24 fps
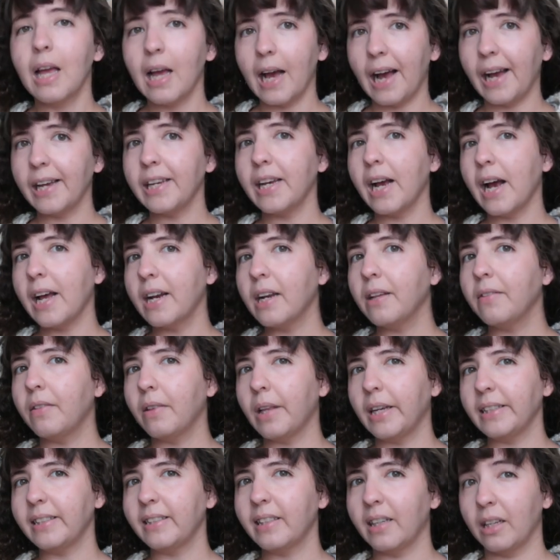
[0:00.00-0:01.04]
I added
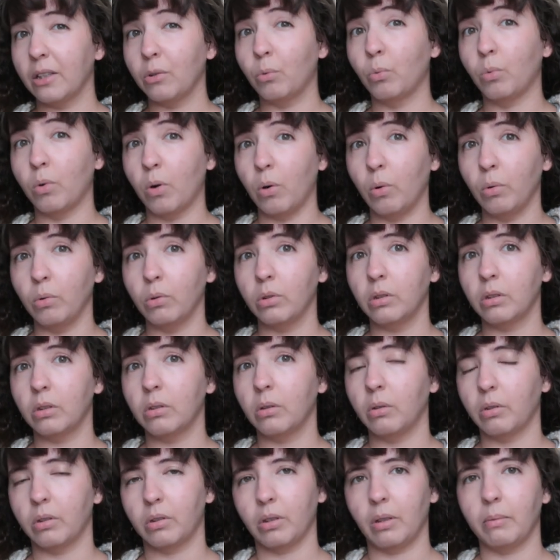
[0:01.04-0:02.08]
like 10 rows
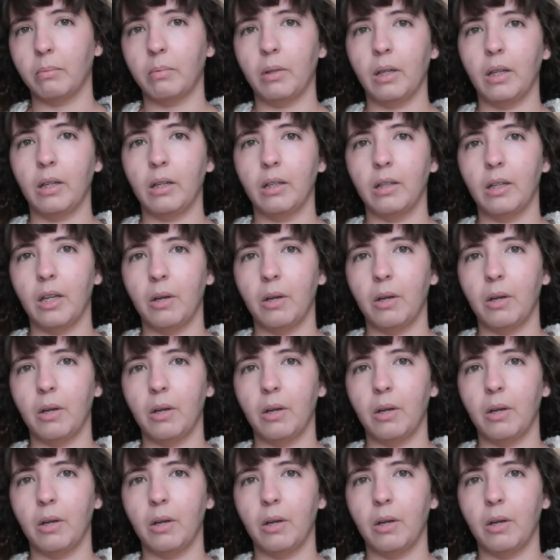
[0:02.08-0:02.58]
or something.